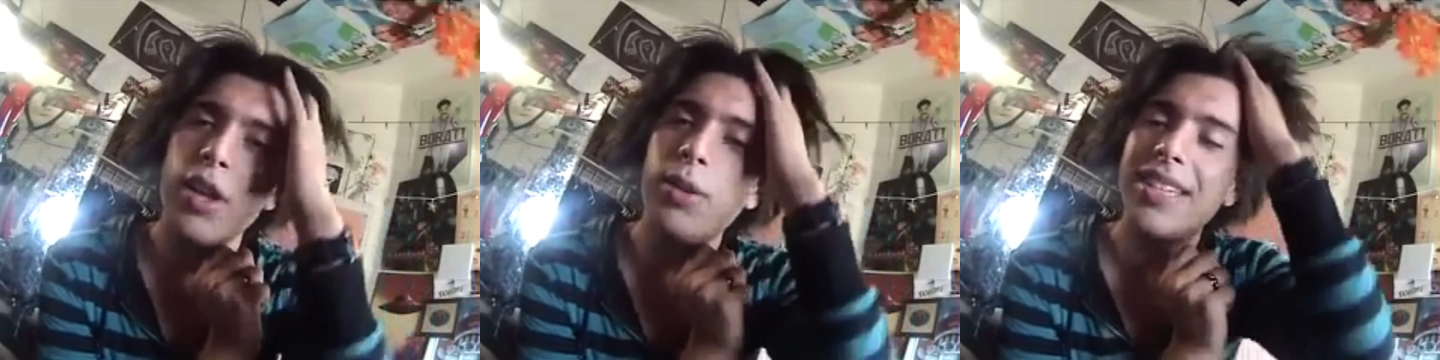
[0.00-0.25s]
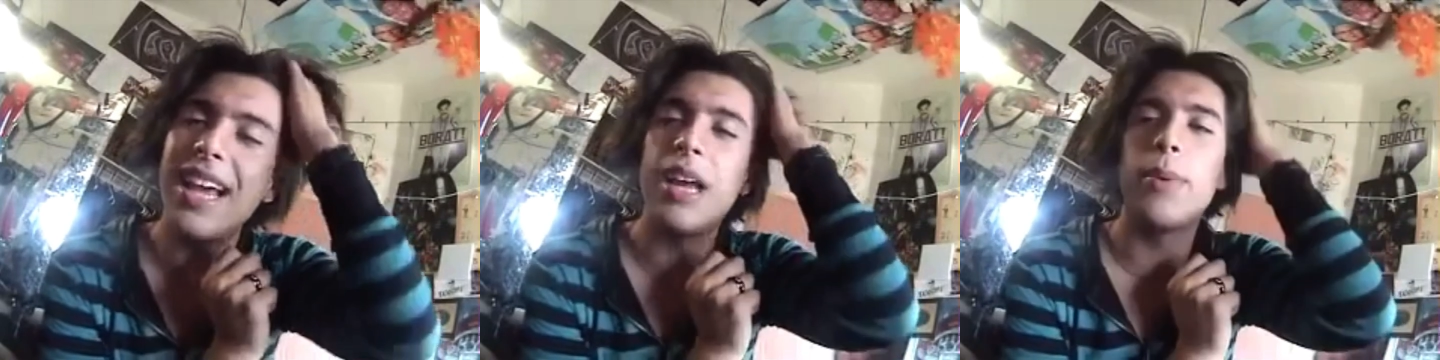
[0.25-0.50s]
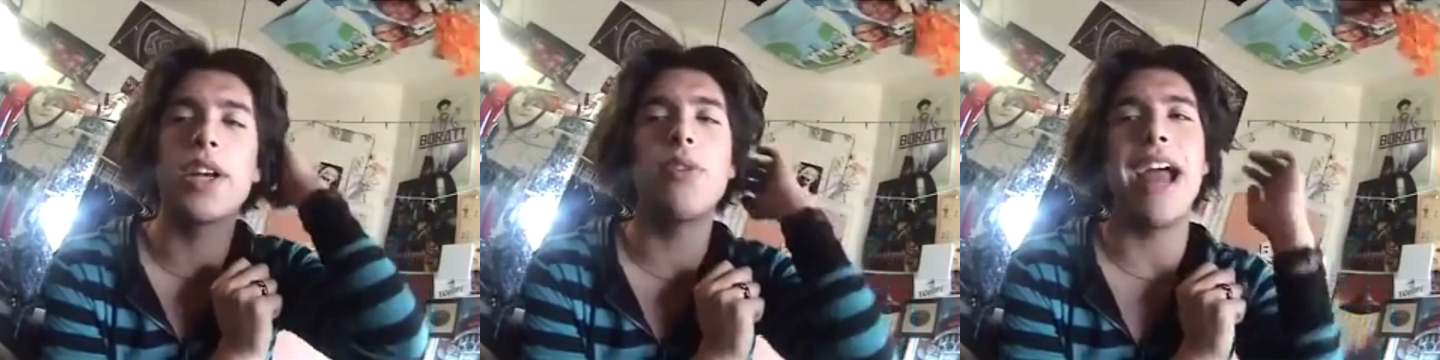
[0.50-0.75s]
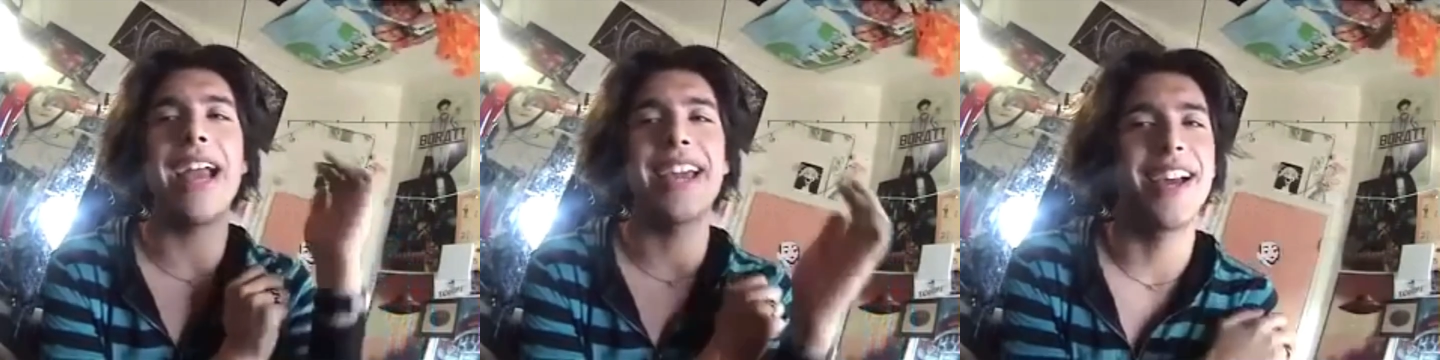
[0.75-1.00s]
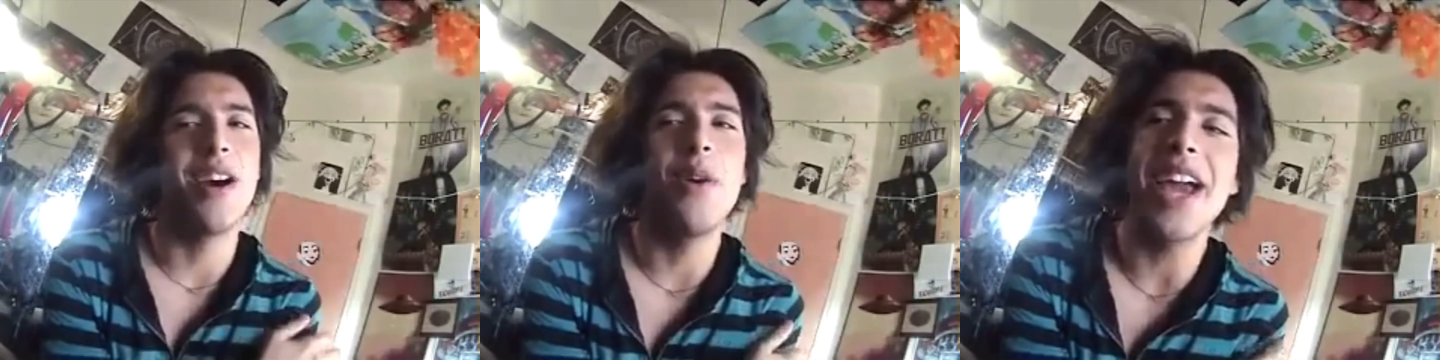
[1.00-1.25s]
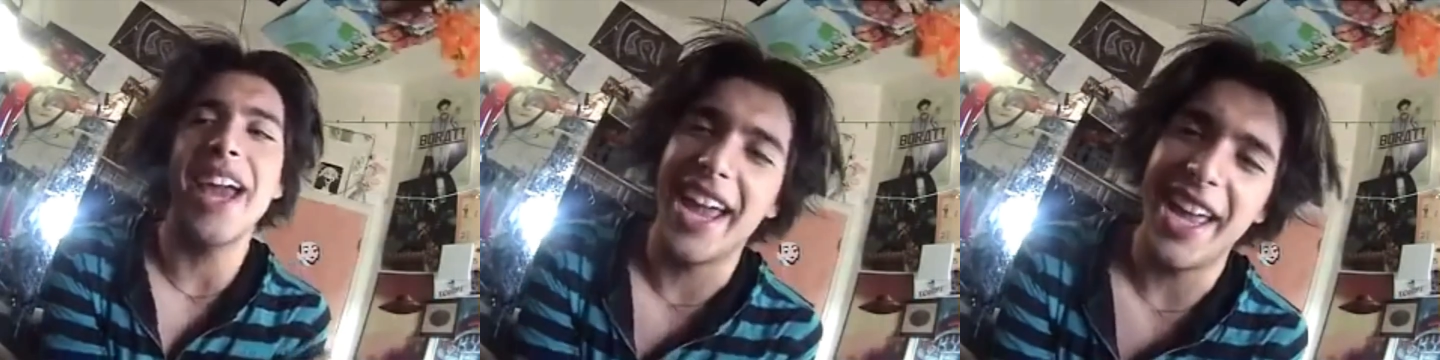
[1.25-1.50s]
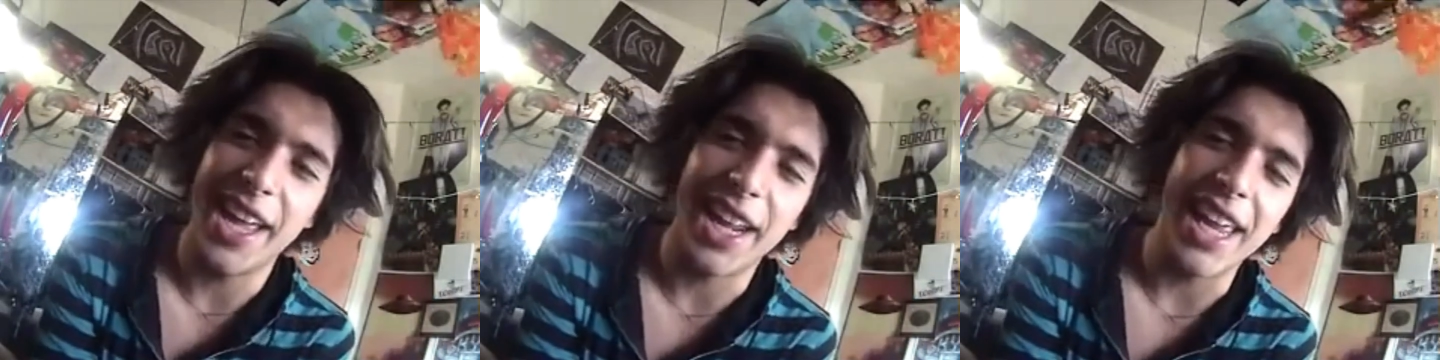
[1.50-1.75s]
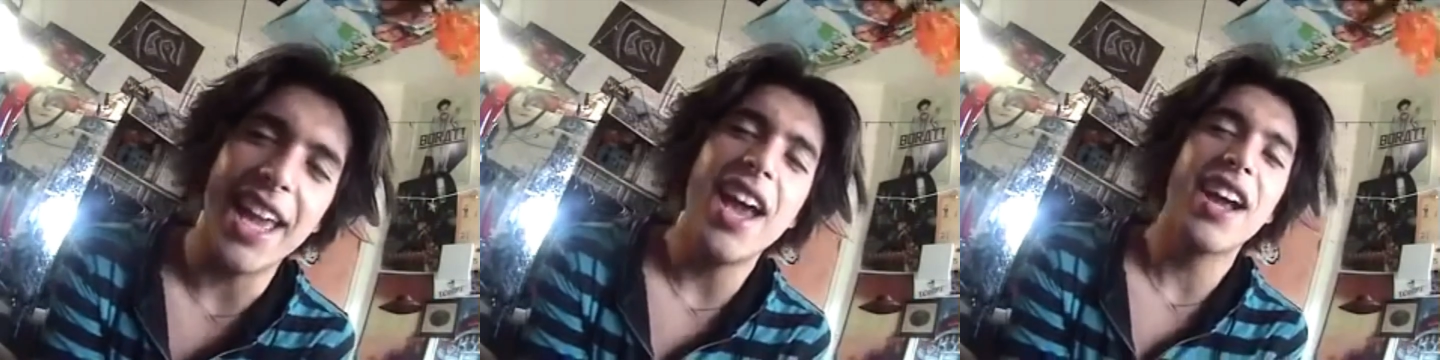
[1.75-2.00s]
You sell it with crack and cocaine,
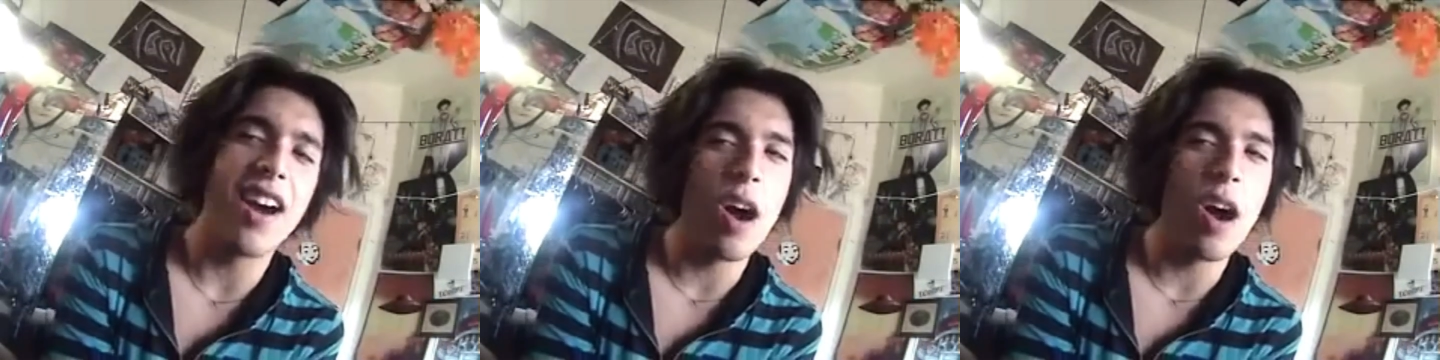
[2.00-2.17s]
honey.